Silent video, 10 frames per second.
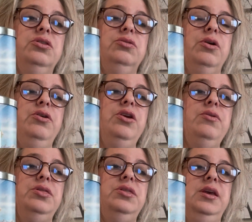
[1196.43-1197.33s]
throw you
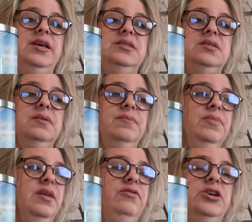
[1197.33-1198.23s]
and think it's
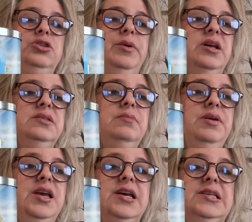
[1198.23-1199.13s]
fresh balsam
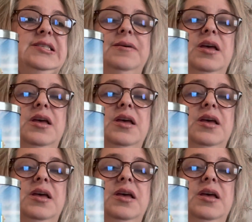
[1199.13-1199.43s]
because